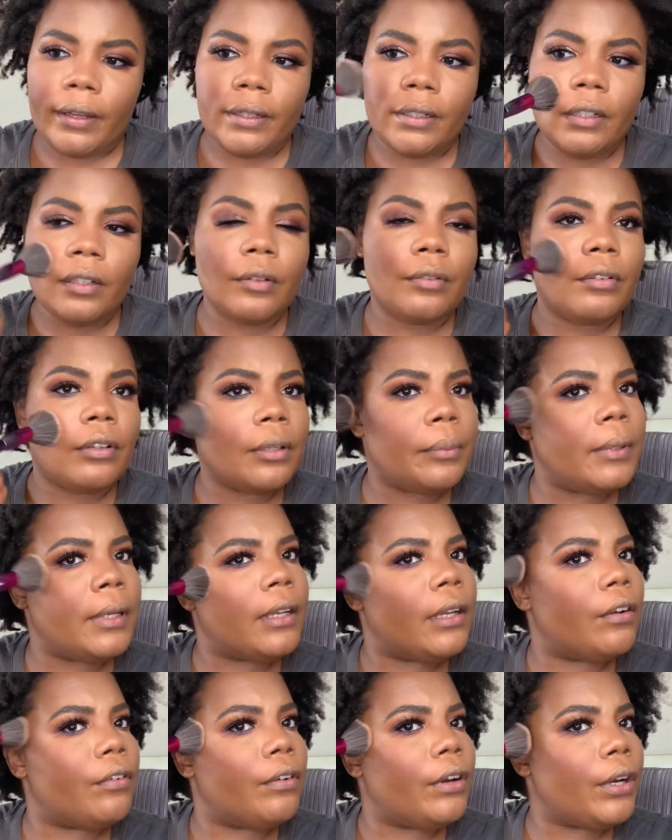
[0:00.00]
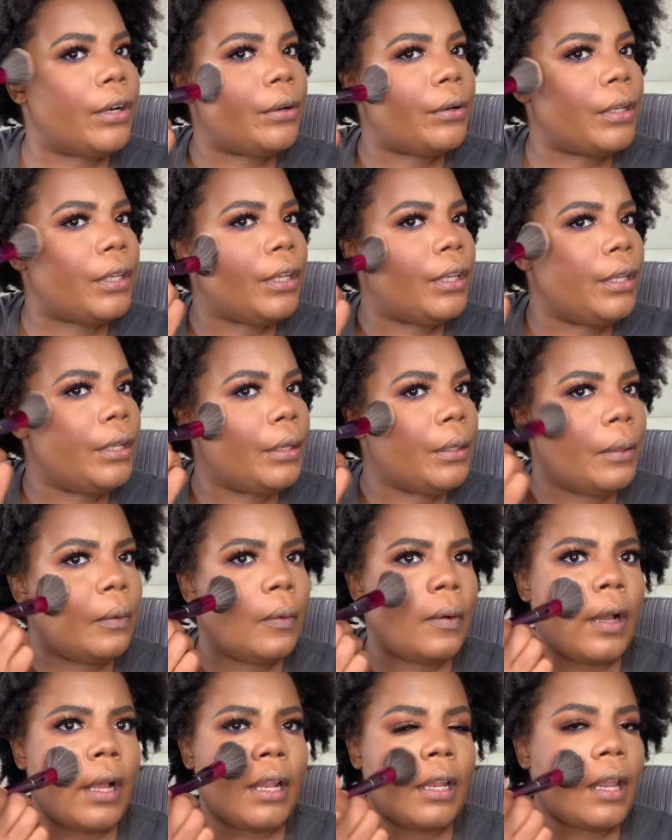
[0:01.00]
That really real
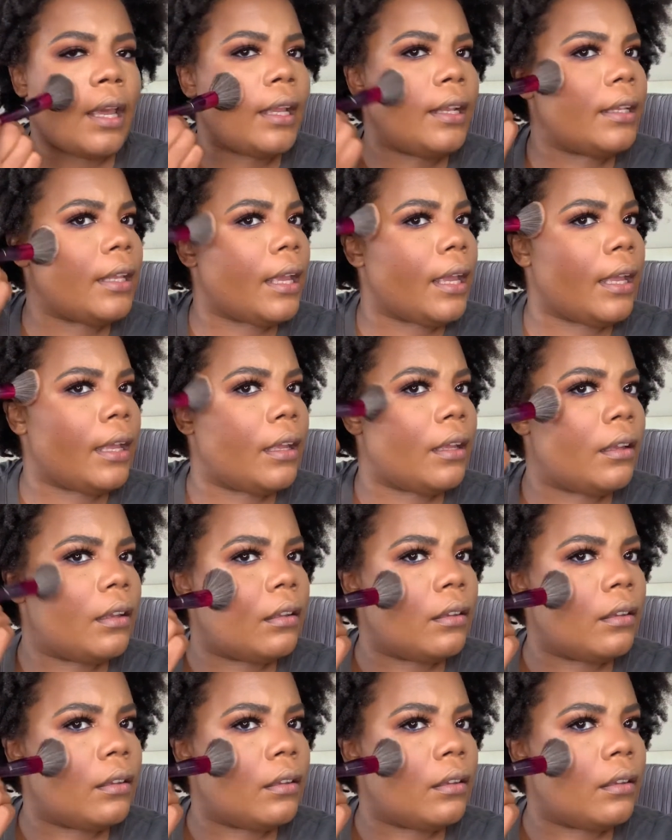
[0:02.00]
cute. I like that.